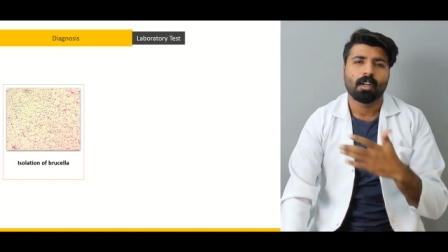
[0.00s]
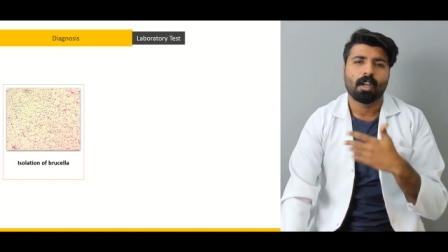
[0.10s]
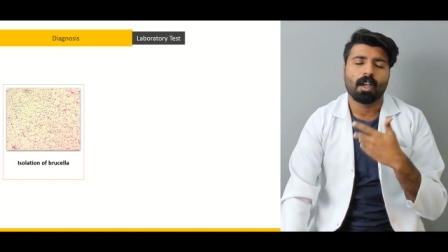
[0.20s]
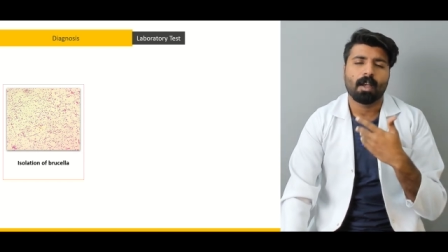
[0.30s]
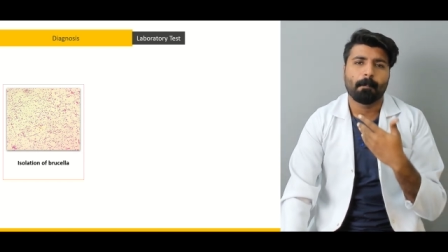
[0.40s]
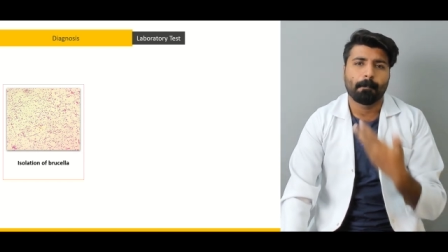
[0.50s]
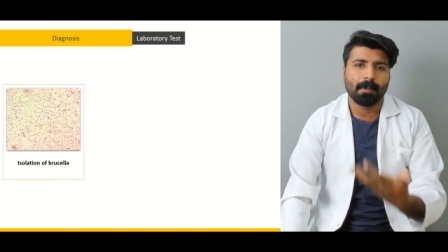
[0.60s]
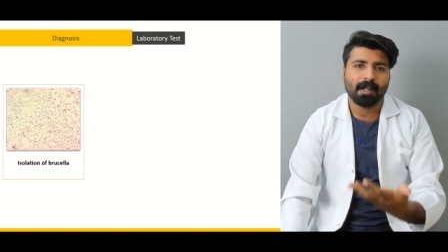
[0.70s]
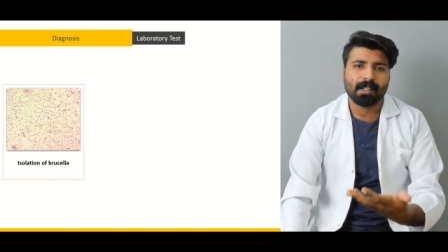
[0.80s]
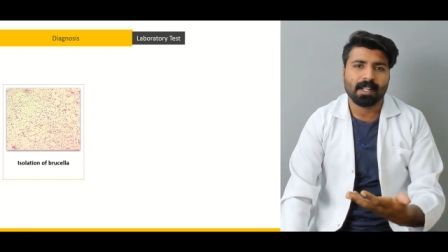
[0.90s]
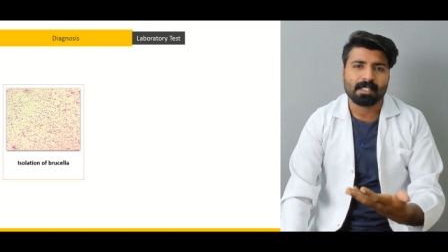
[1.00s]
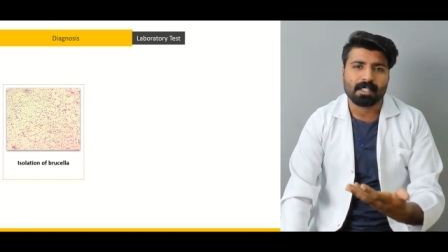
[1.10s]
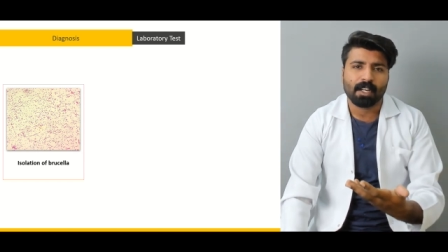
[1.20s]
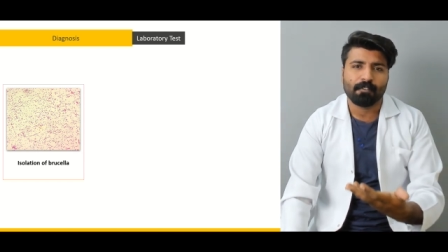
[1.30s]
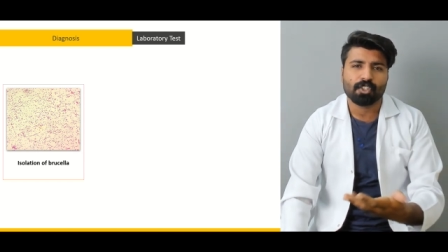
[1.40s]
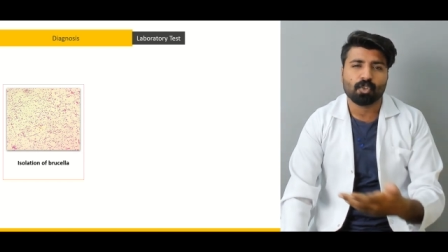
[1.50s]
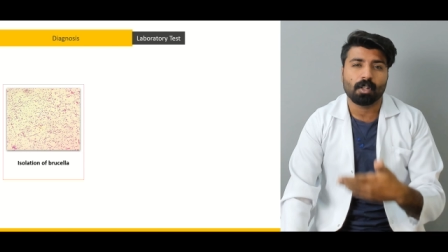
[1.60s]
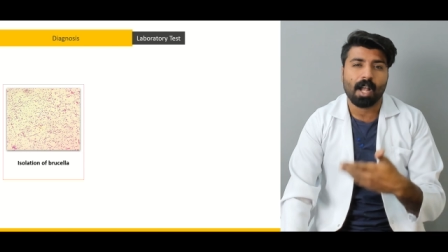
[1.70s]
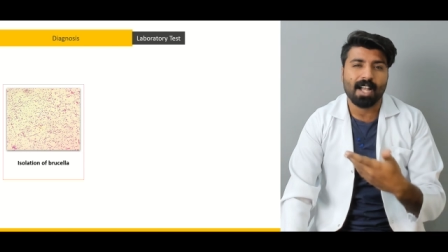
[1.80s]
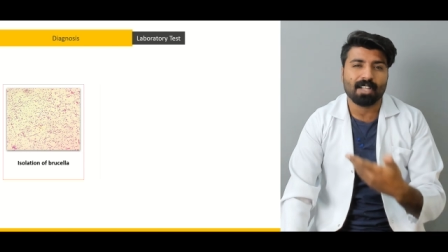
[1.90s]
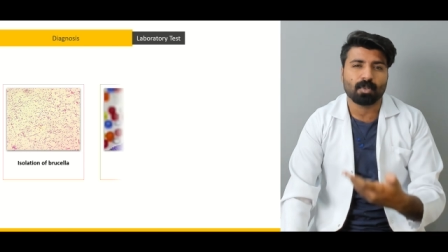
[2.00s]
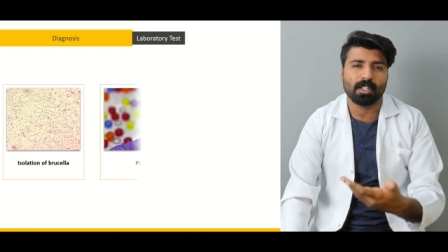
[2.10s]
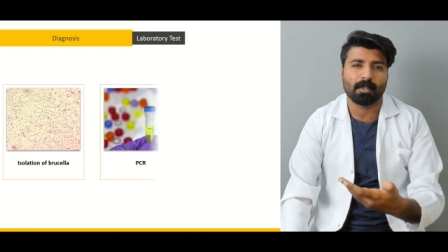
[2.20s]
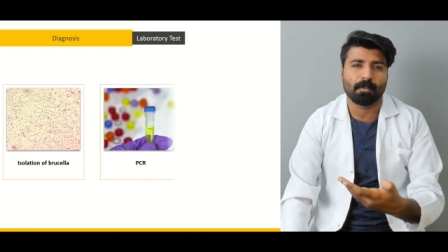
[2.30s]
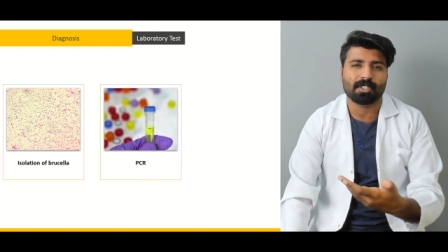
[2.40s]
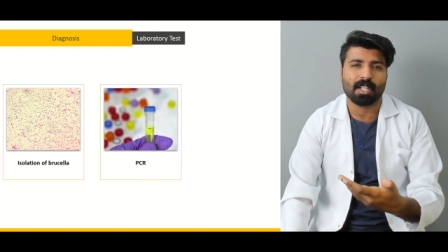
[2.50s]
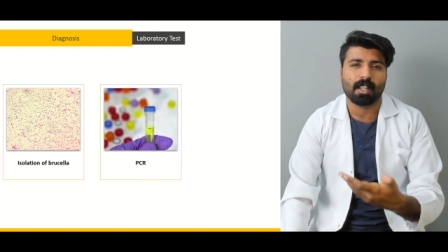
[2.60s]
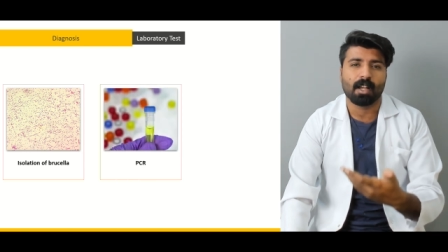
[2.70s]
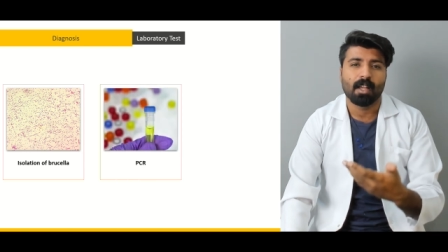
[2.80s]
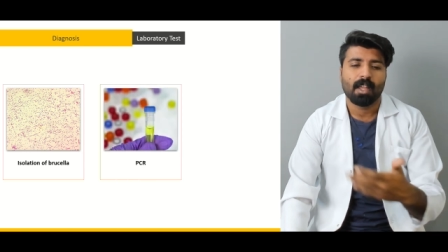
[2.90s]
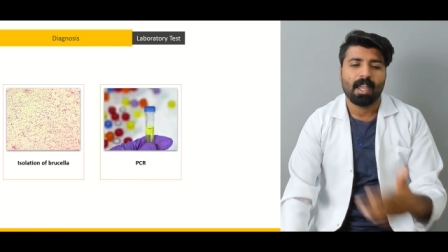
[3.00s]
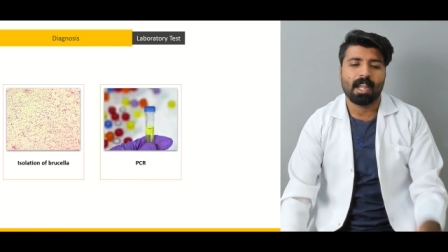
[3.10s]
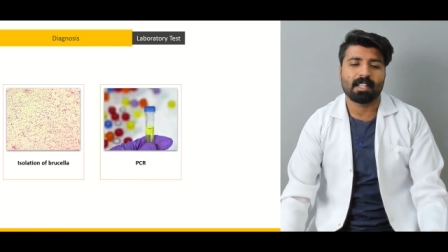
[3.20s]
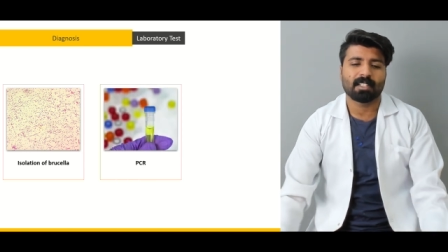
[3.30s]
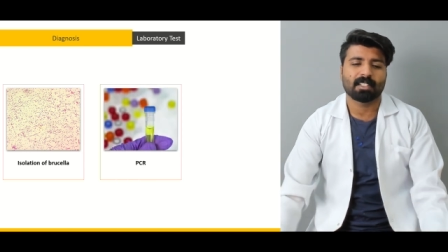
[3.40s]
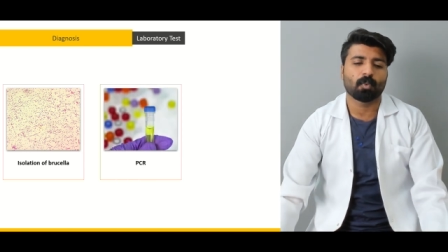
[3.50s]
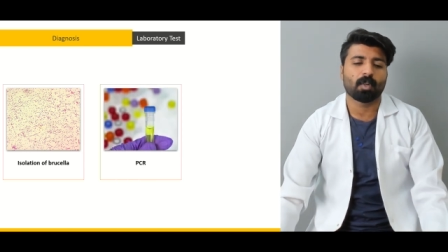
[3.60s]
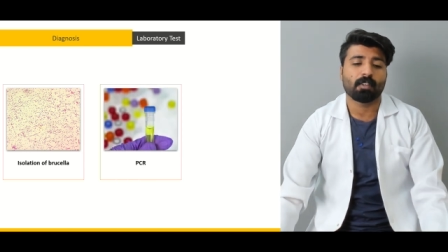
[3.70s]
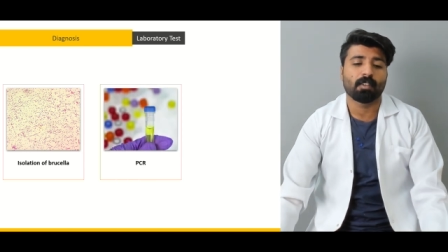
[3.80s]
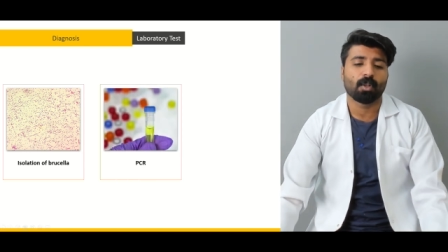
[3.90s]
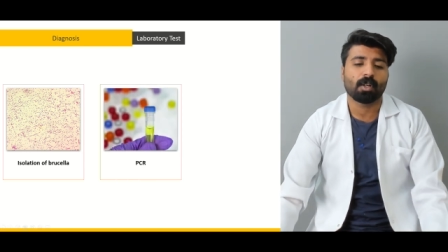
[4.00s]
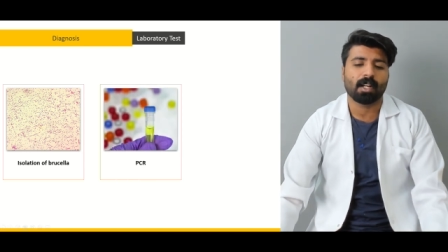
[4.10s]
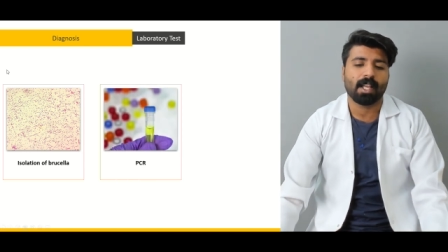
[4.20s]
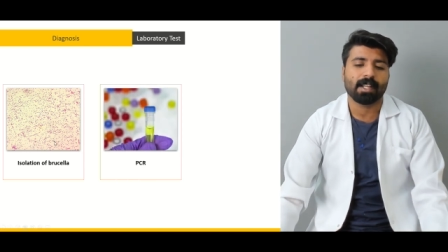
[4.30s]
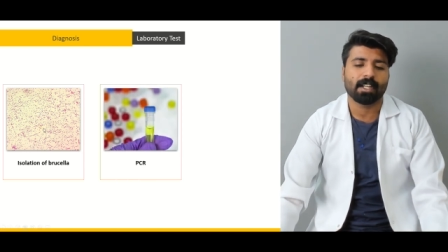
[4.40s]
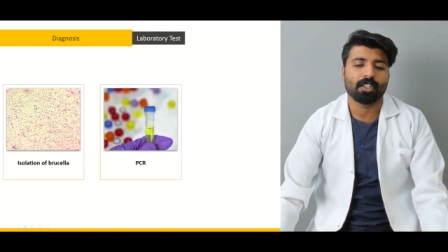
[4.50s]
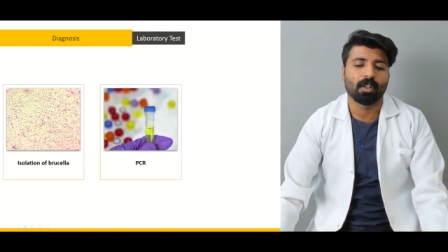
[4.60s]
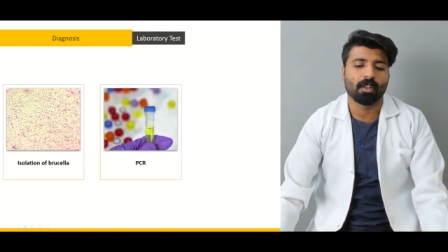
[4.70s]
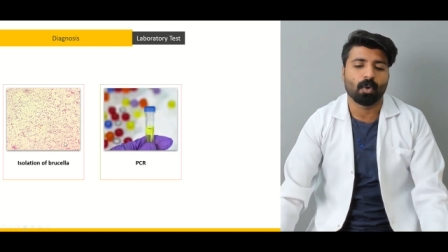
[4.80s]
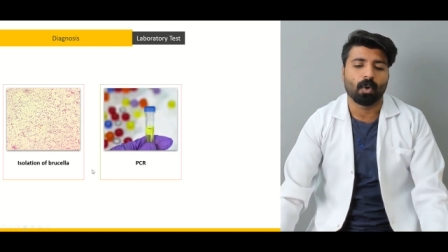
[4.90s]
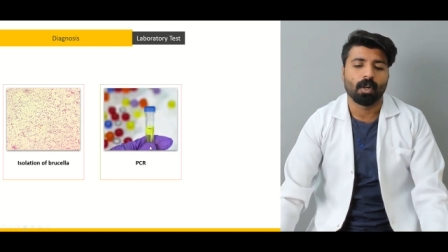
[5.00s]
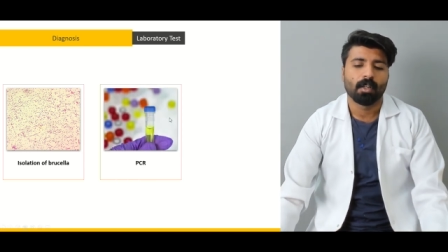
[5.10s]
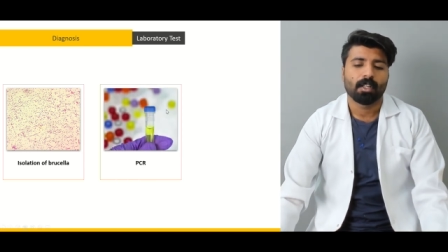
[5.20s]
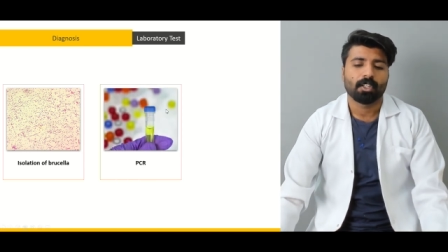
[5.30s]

uh, blood testing in which you'll isolate the brucella and this is what it will look like and you'll know.